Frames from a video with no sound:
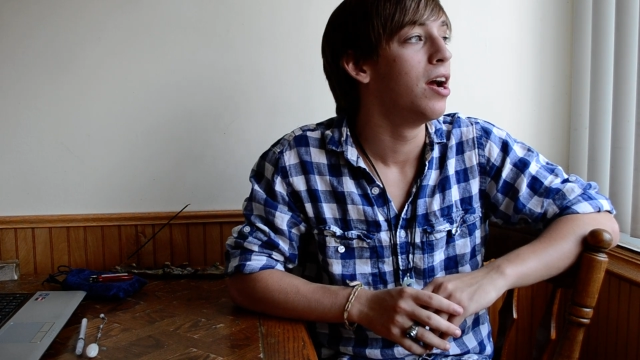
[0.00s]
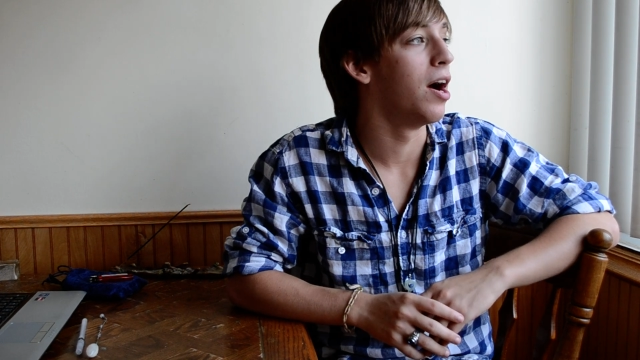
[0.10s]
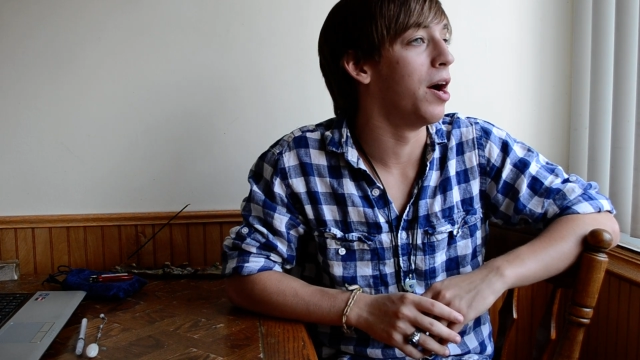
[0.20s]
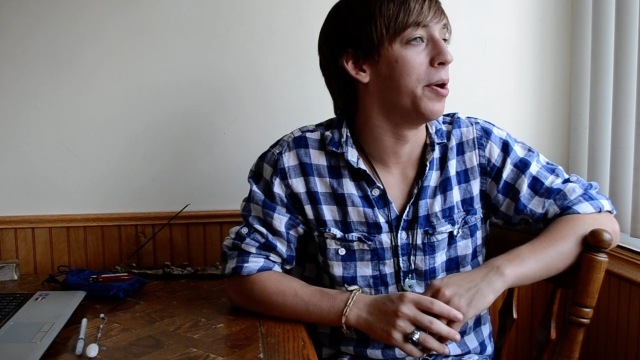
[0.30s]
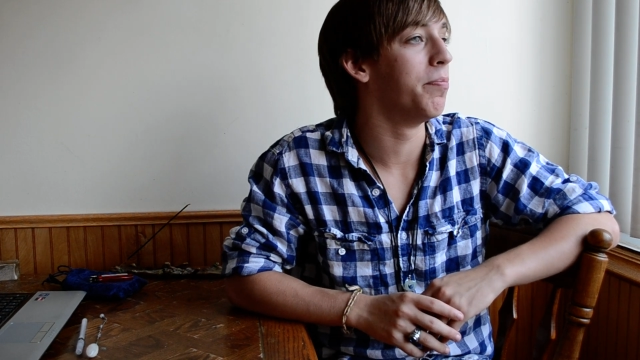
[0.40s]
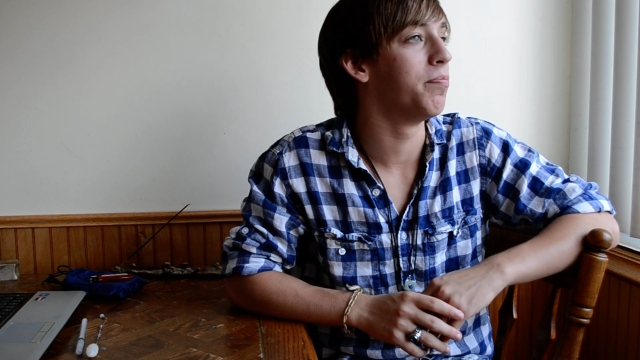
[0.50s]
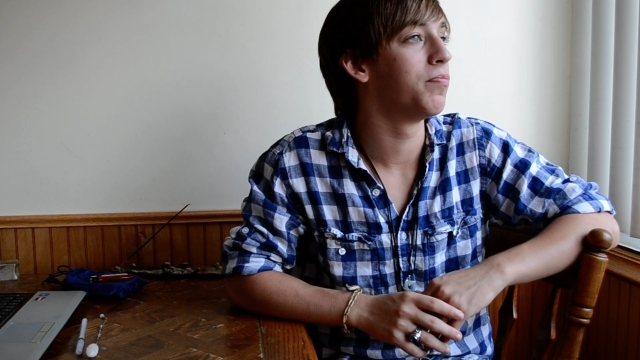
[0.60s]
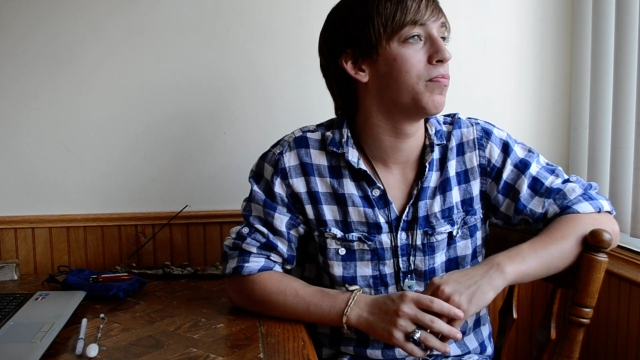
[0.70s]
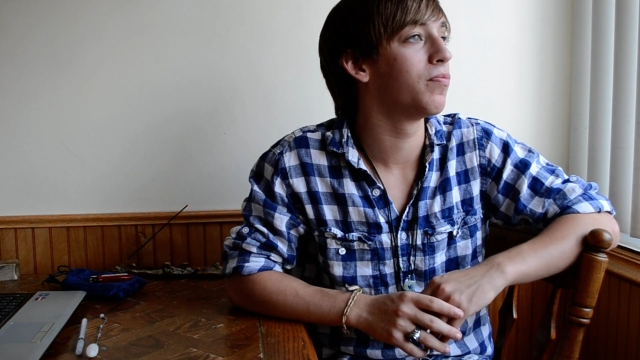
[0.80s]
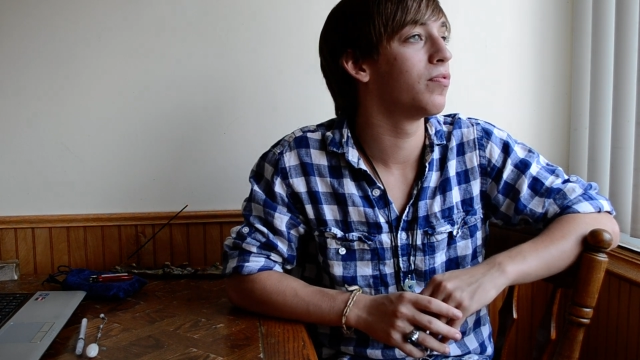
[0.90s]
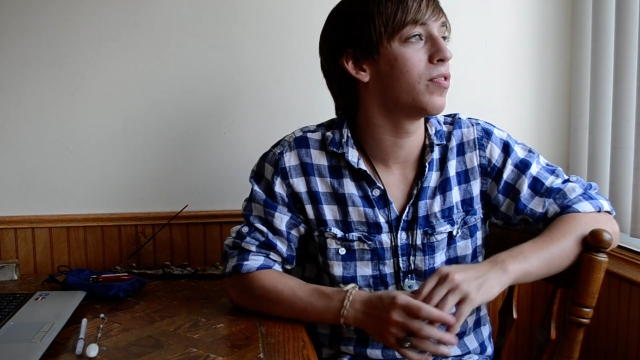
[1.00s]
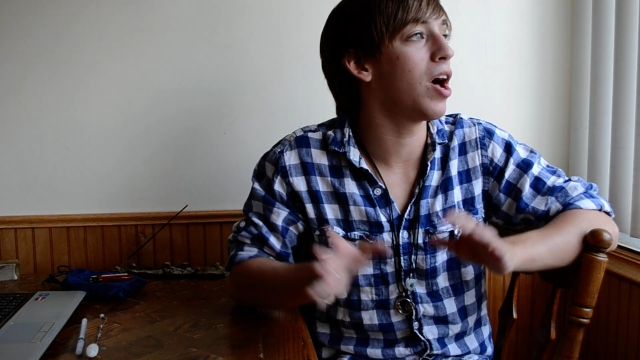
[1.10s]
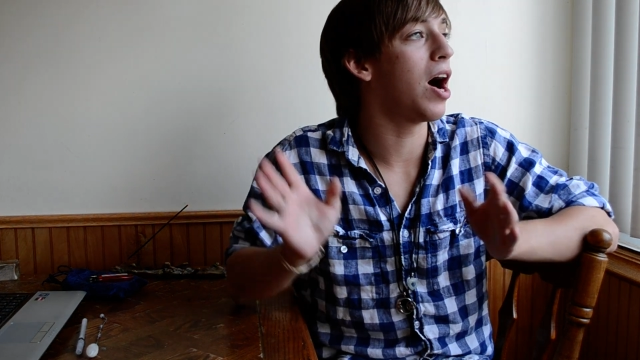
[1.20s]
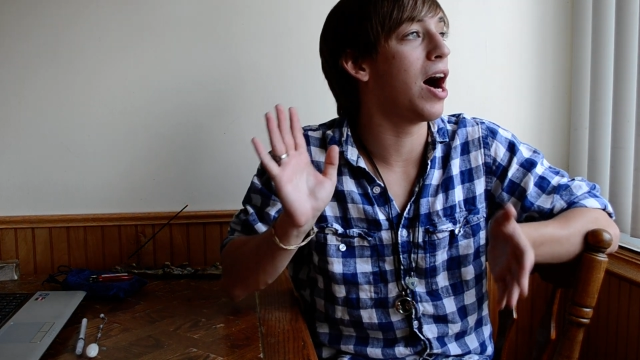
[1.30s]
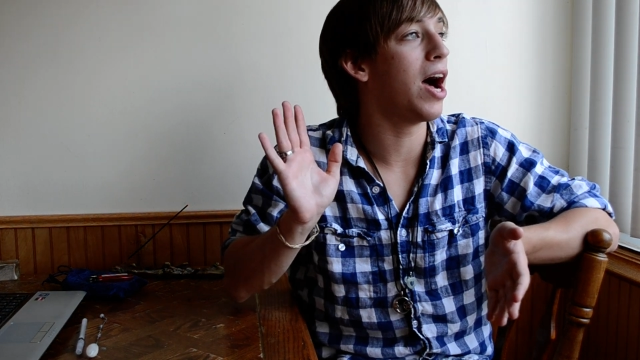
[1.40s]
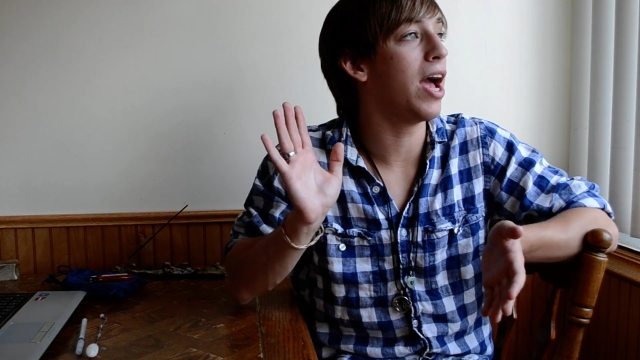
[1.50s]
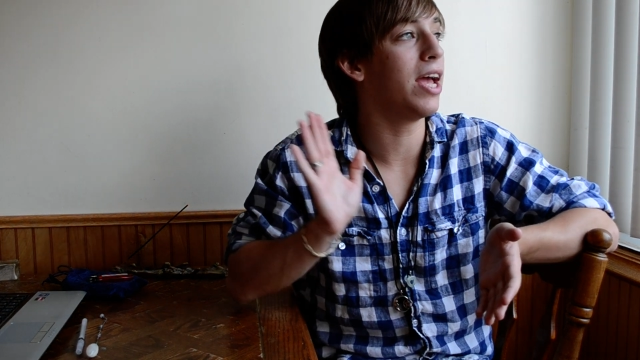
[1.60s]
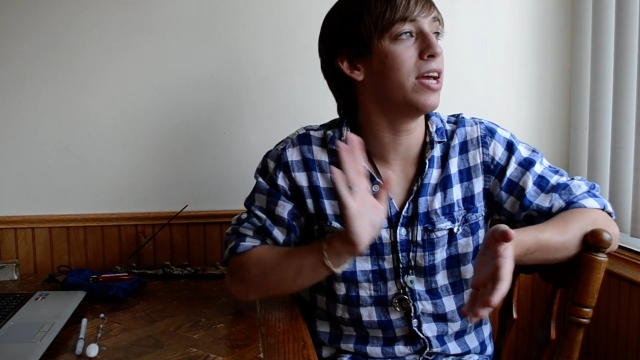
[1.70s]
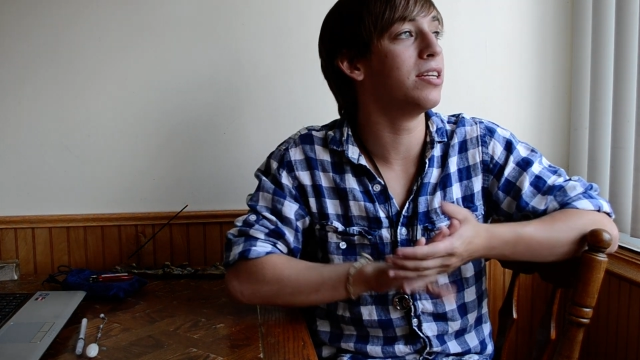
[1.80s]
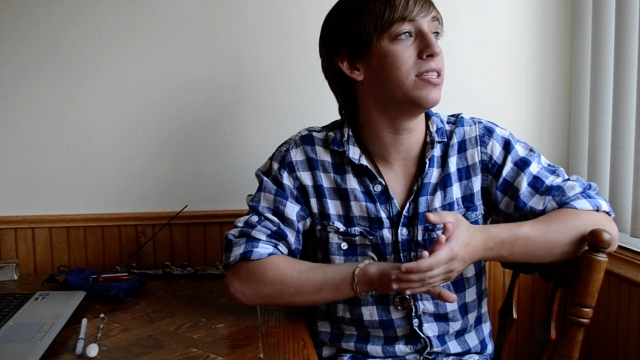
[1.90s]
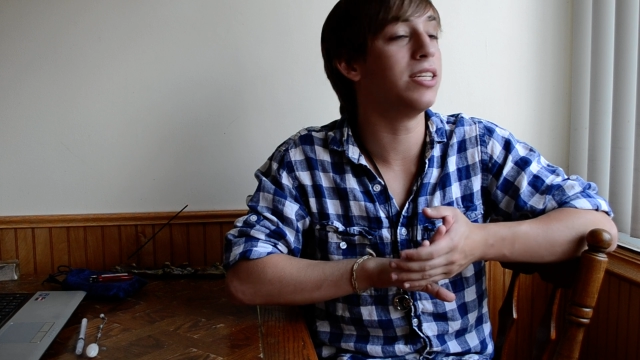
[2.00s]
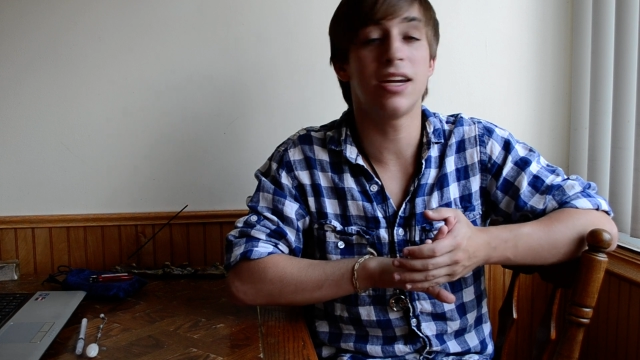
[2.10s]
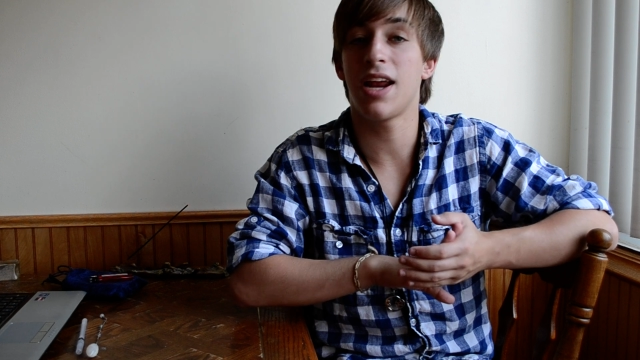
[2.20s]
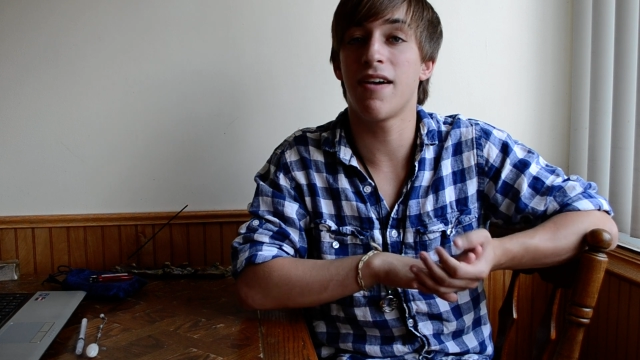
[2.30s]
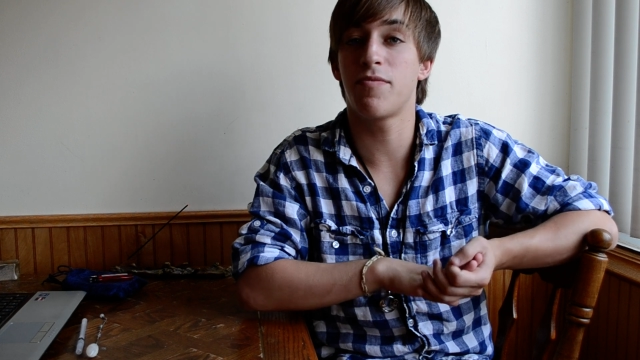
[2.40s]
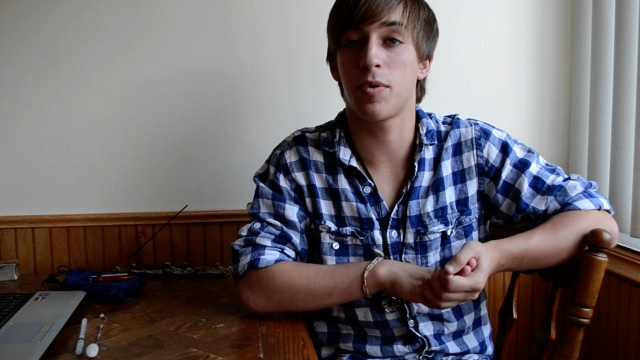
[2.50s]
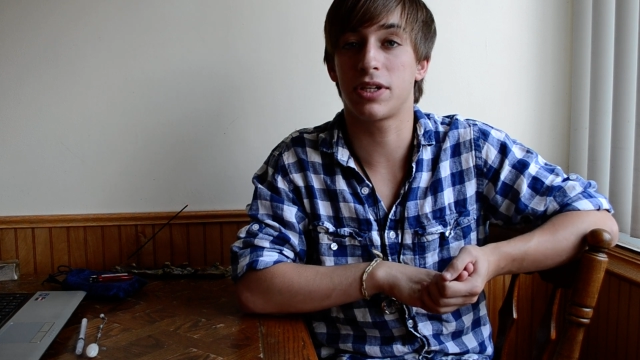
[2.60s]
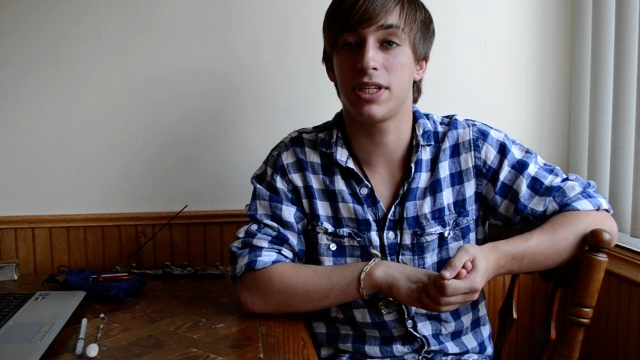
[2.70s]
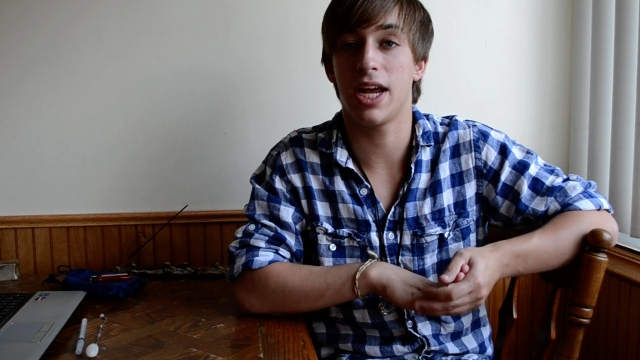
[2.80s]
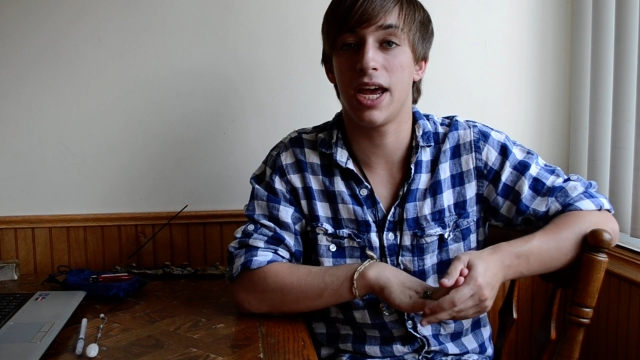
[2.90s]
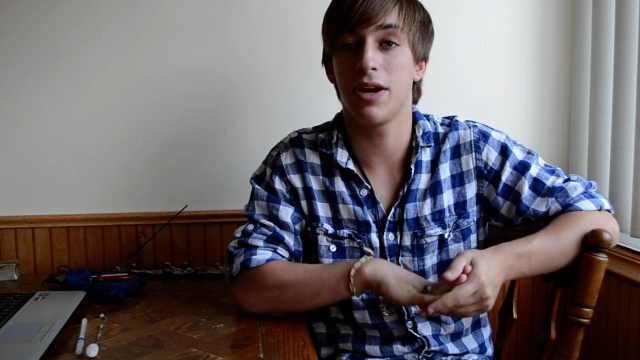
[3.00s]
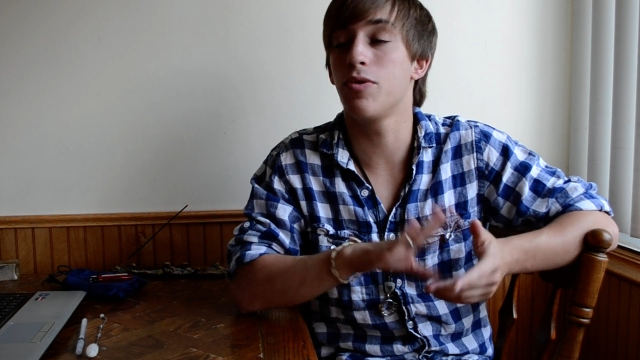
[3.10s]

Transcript: Um, I didn't have work today.